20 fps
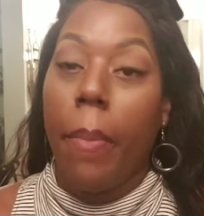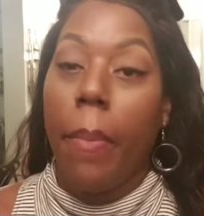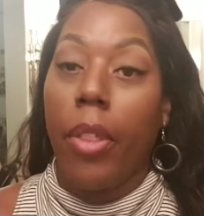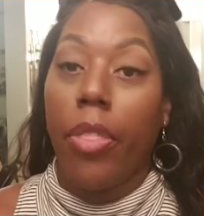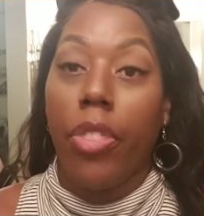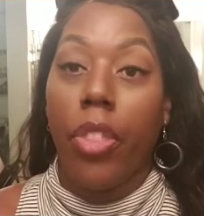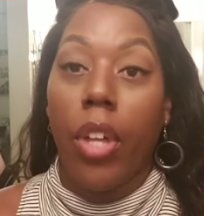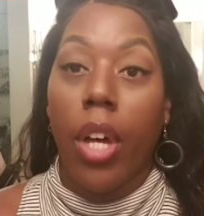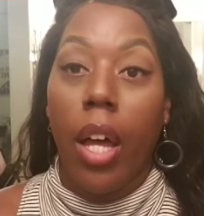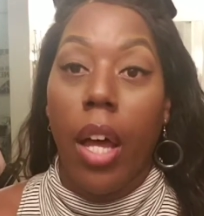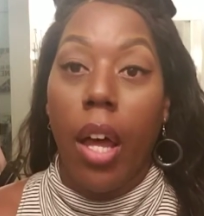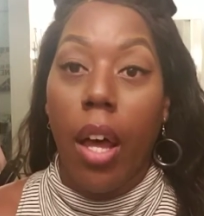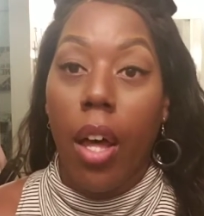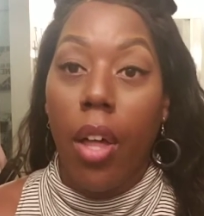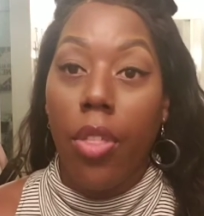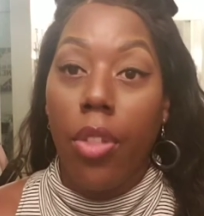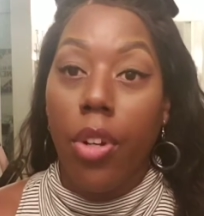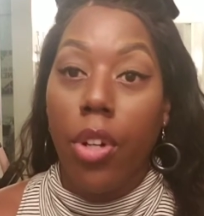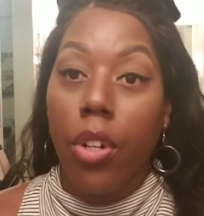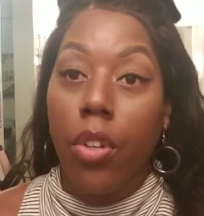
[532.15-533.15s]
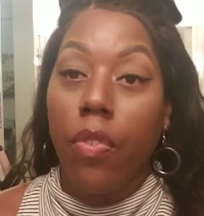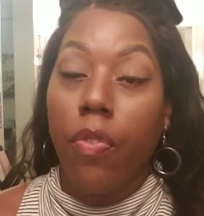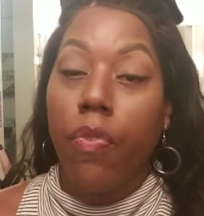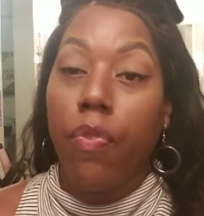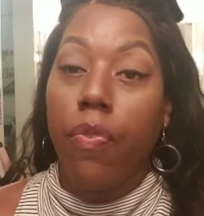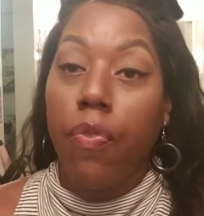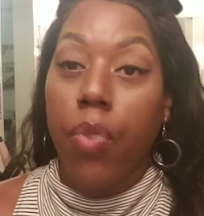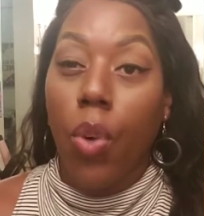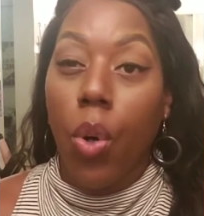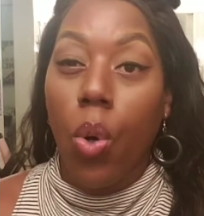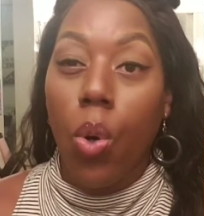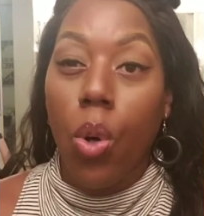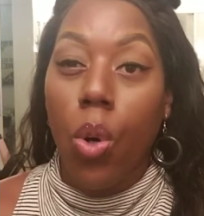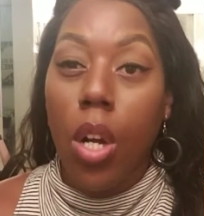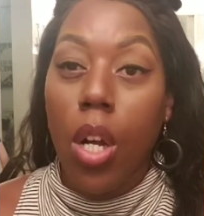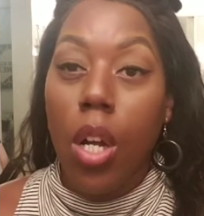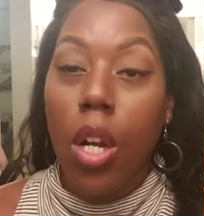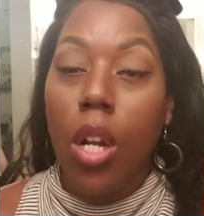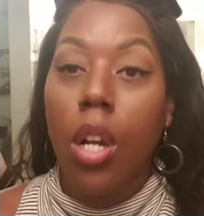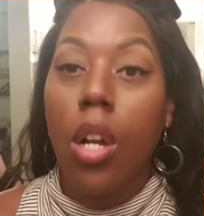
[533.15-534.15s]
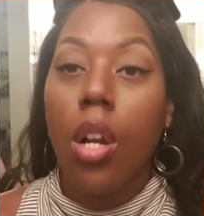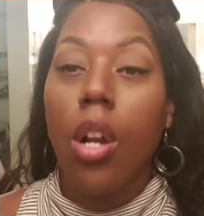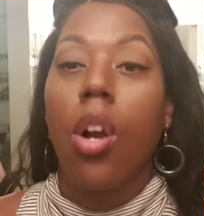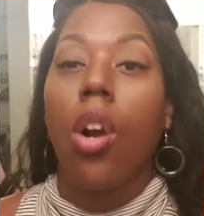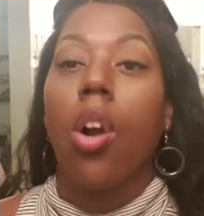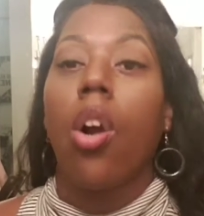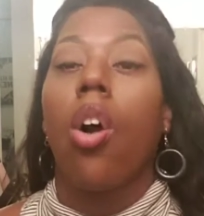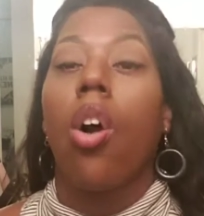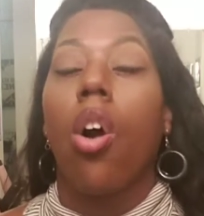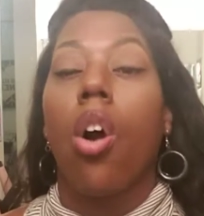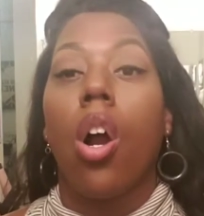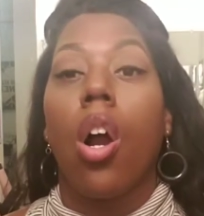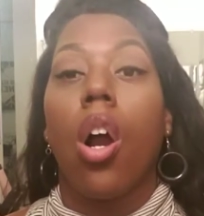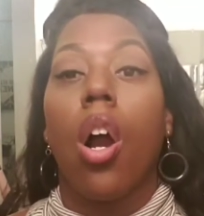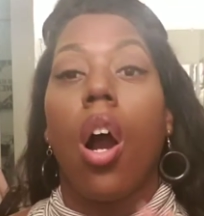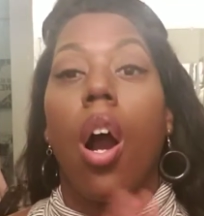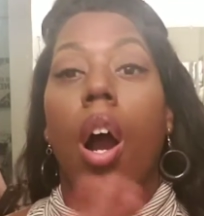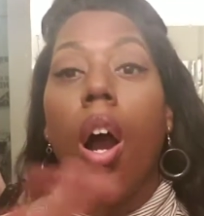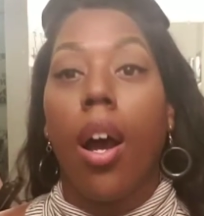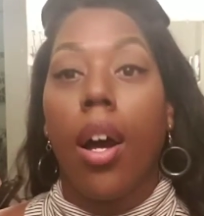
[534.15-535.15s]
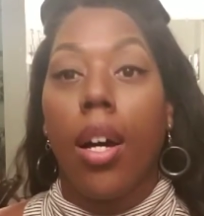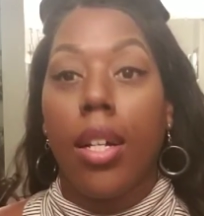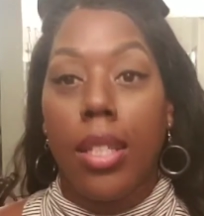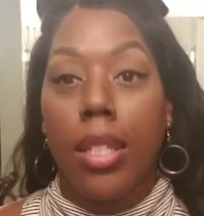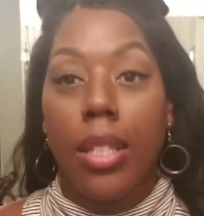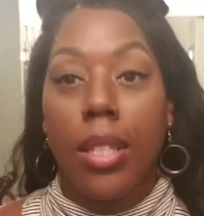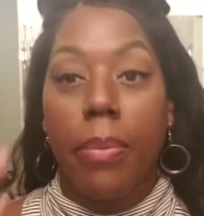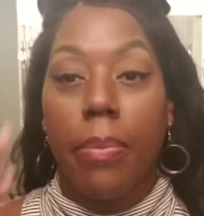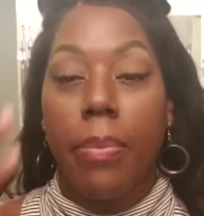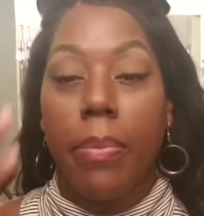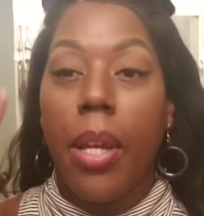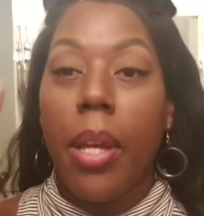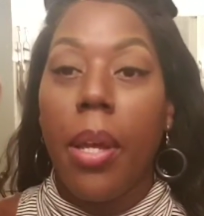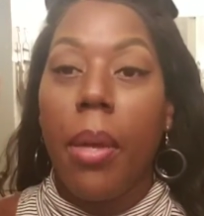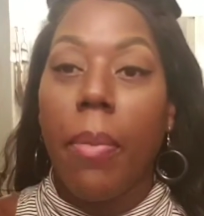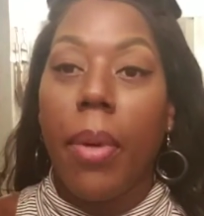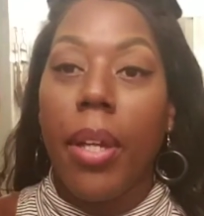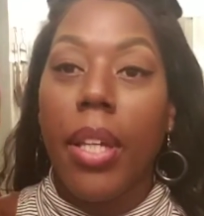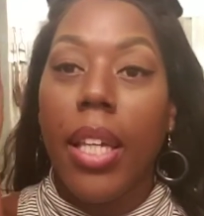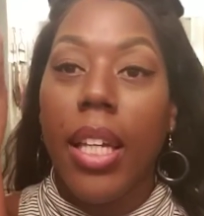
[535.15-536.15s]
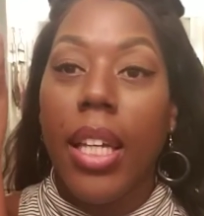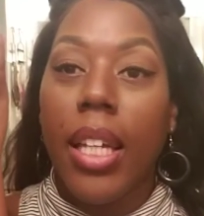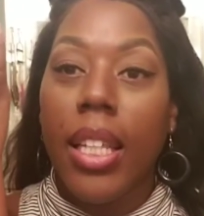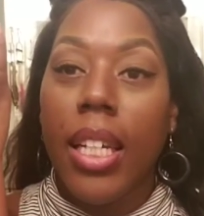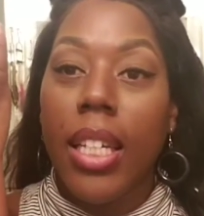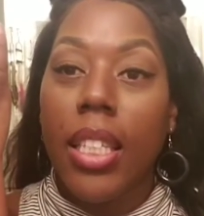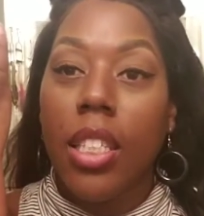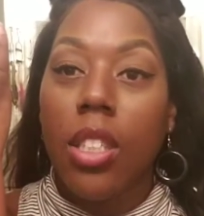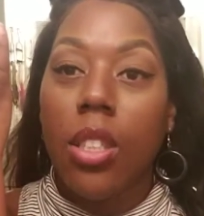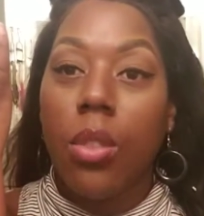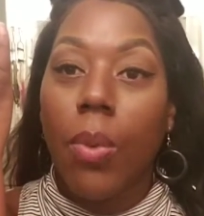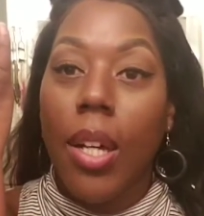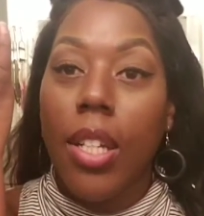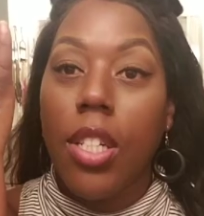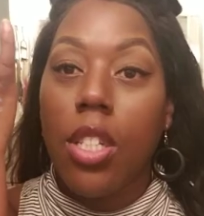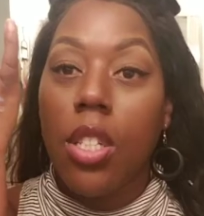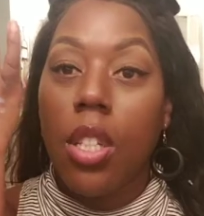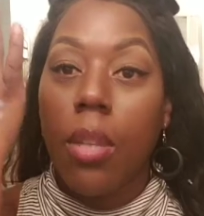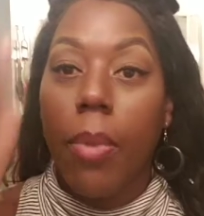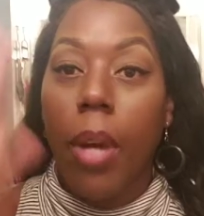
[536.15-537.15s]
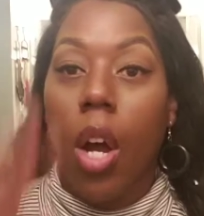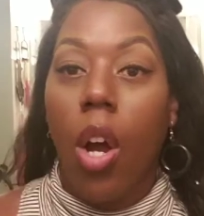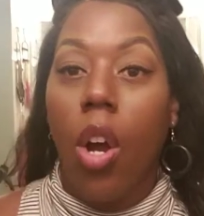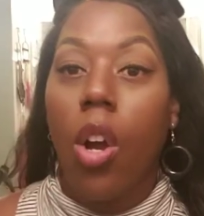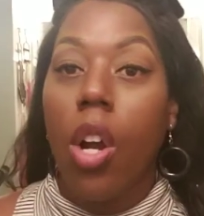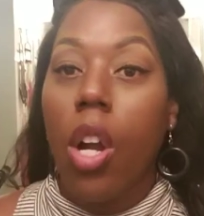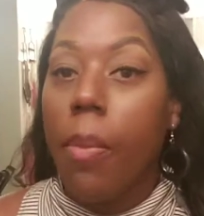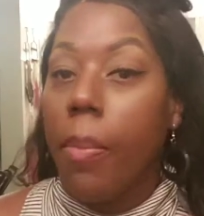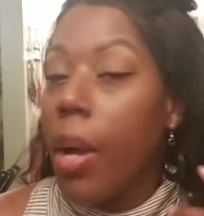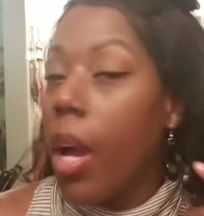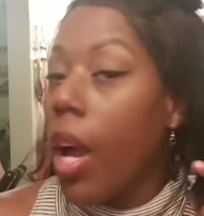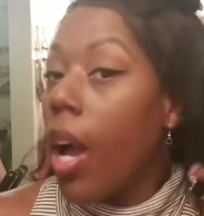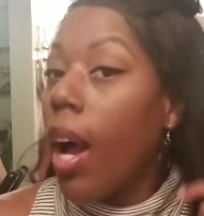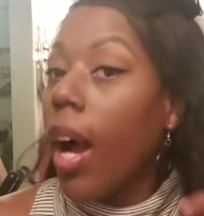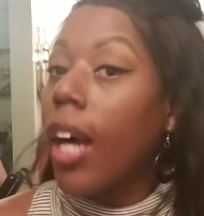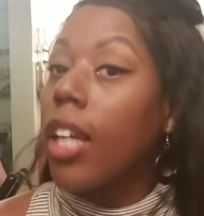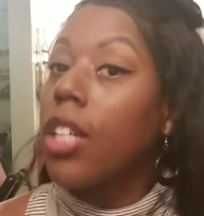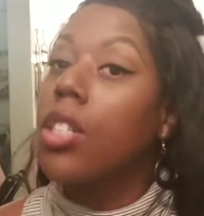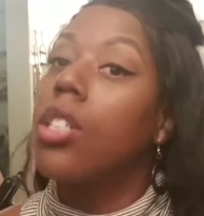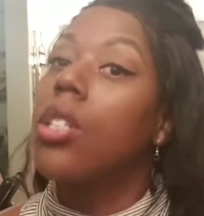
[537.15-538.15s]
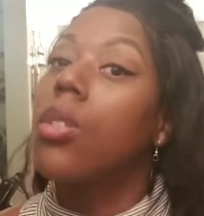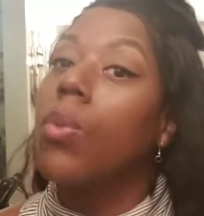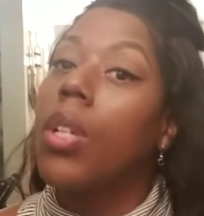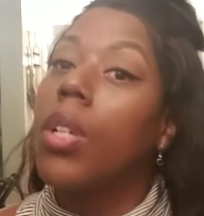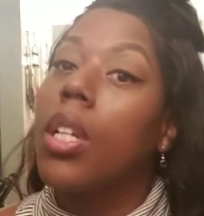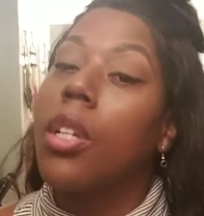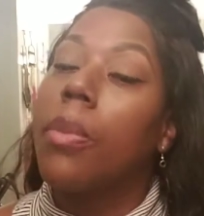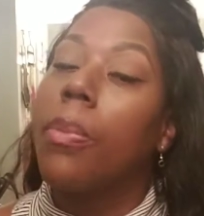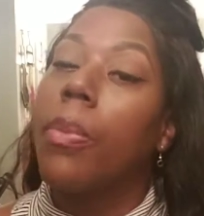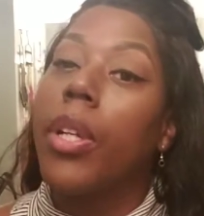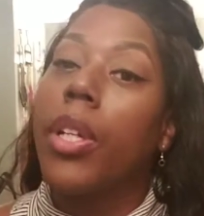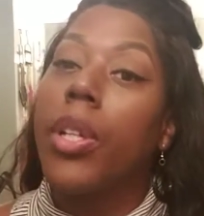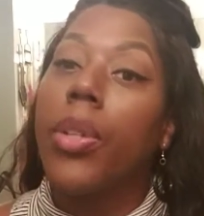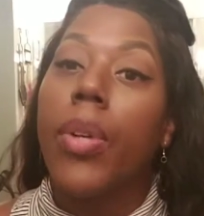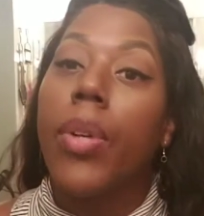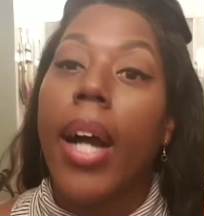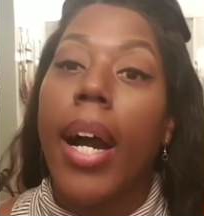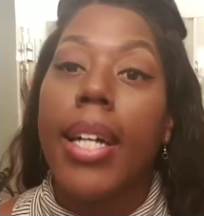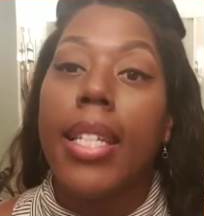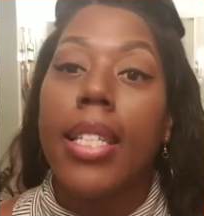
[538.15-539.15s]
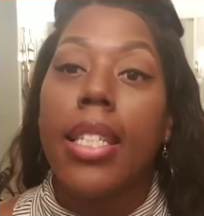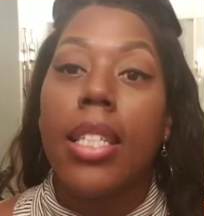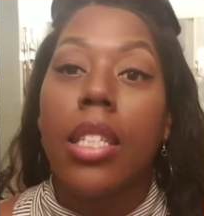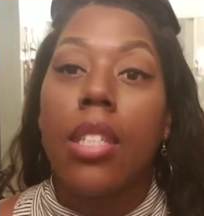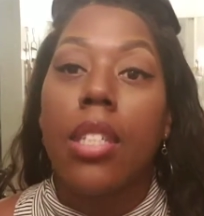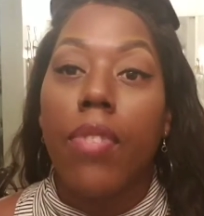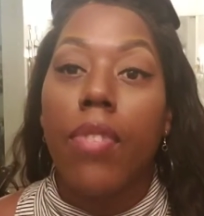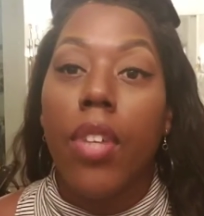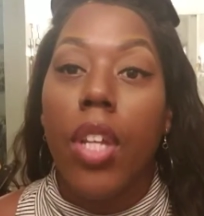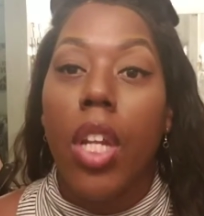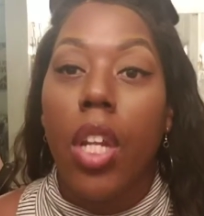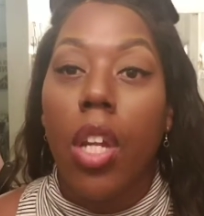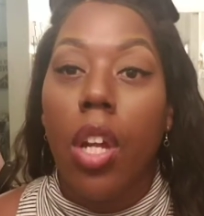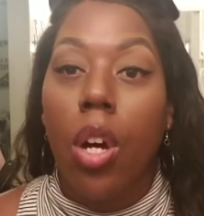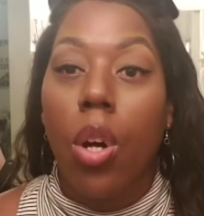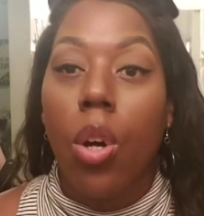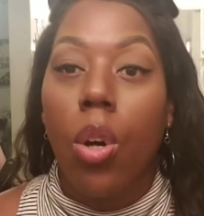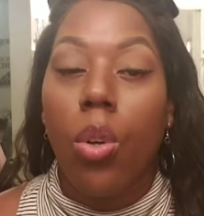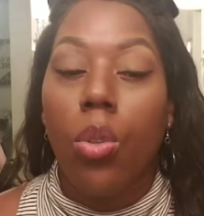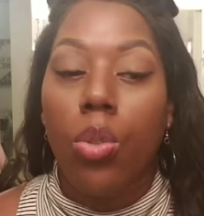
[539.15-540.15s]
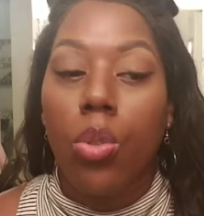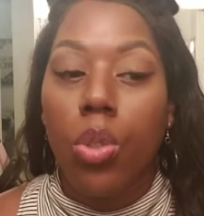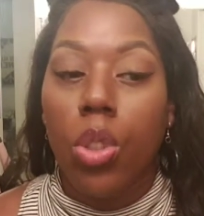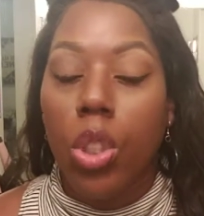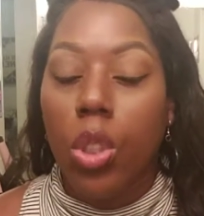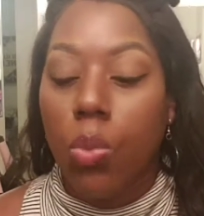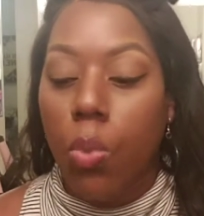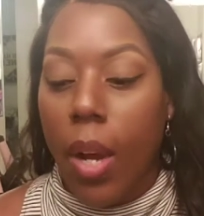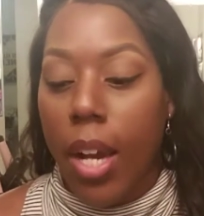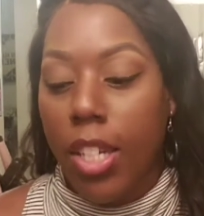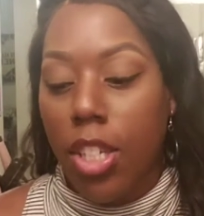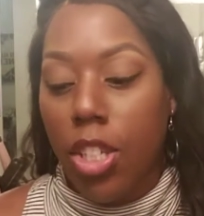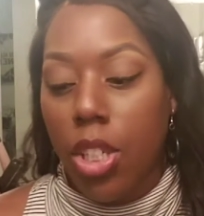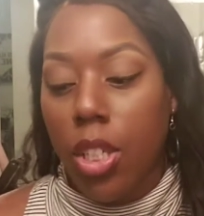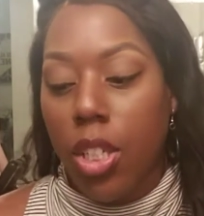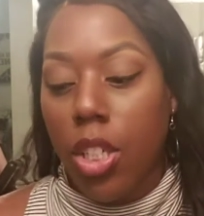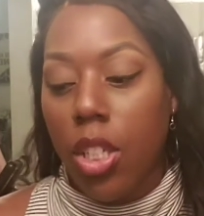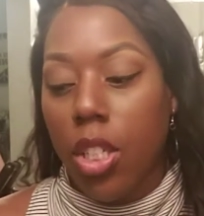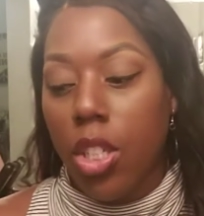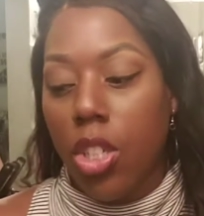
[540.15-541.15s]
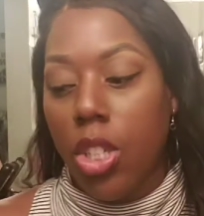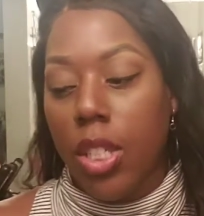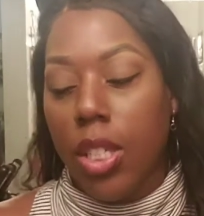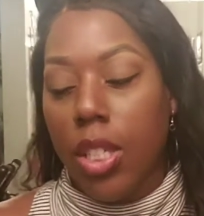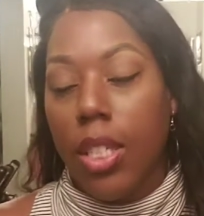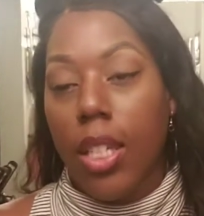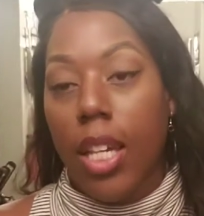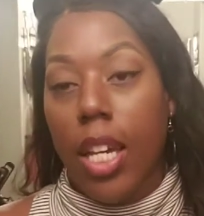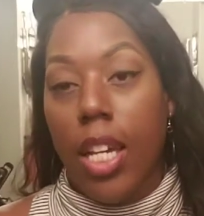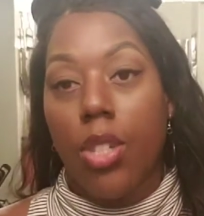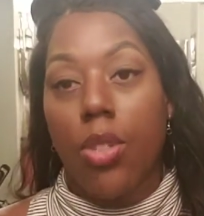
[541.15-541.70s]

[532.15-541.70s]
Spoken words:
But the other four are awesome. But yeah, that's the swatches in my arm. I just wanted to bring you guys this video, do the swatches, just in